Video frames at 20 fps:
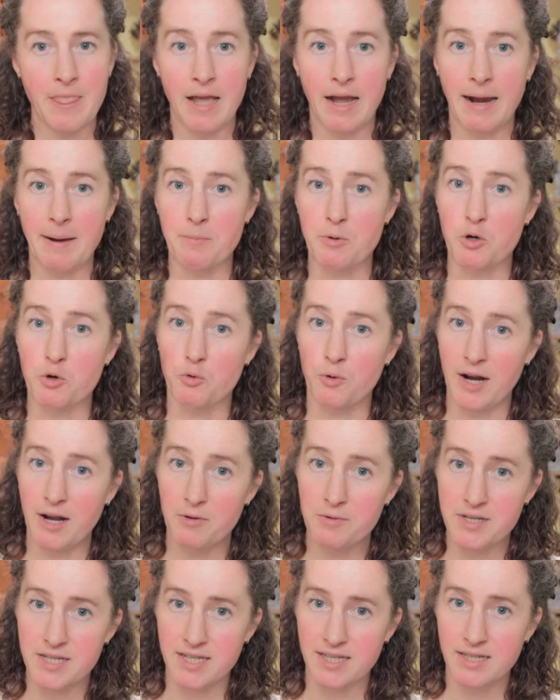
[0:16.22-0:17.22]
I'm
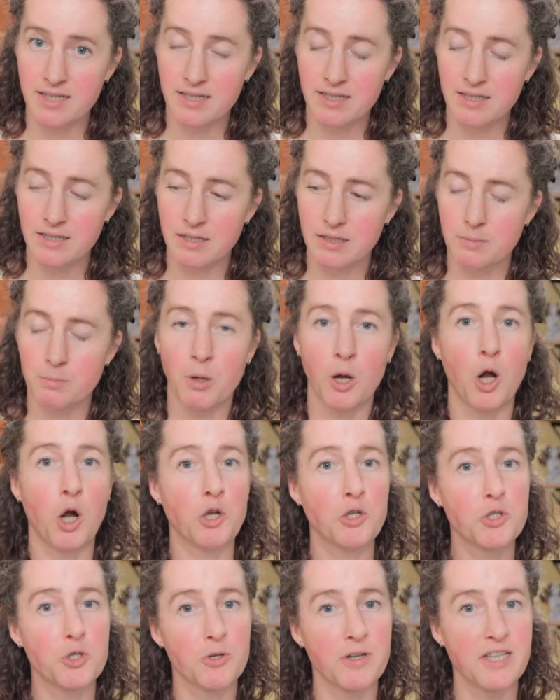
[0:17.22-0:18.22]
grounded but
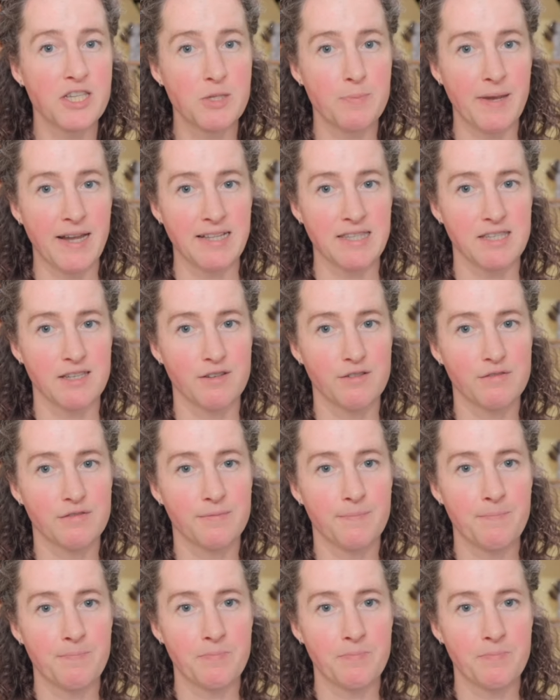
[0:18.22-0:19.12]
also expansive,